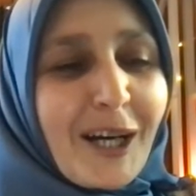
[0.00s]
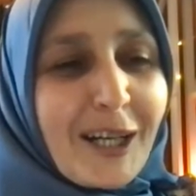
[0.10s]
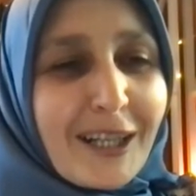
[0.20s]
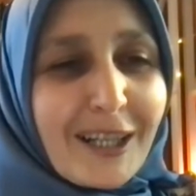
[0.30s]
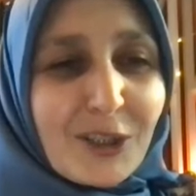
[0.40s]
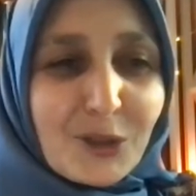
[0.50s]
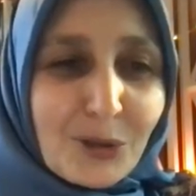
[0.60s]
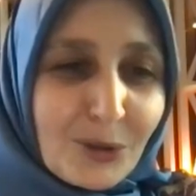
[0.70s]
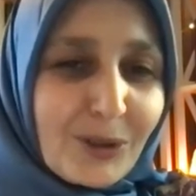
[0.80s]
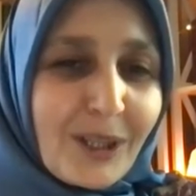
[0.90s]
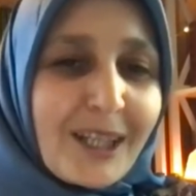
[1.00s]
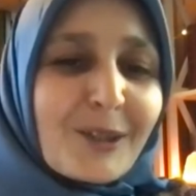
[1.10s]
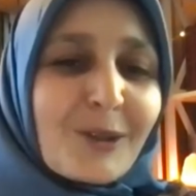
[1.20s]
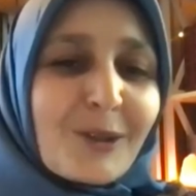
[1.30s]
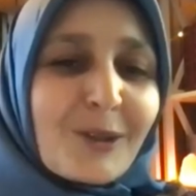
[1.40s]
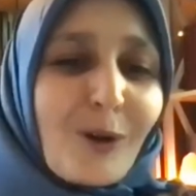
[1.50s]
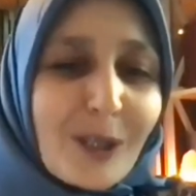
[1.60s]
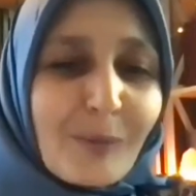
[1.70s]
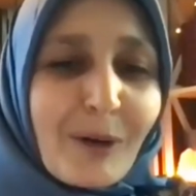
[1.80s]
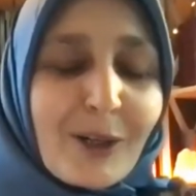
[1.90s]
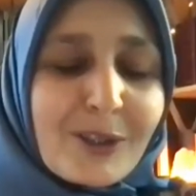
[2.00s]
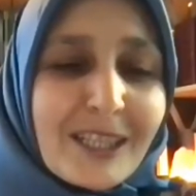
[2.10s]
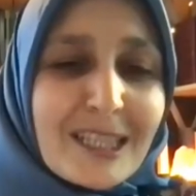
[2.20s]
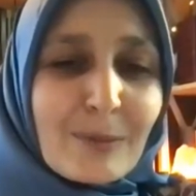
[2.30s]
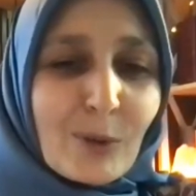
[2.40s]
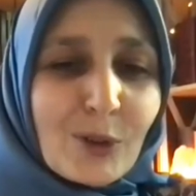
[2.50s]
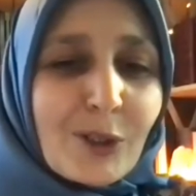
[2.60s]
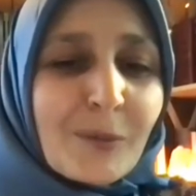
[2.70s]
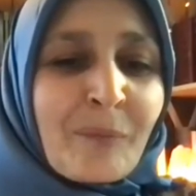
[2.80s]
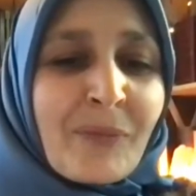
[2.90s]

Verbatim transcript: Hakan Coruh, to talk about his book,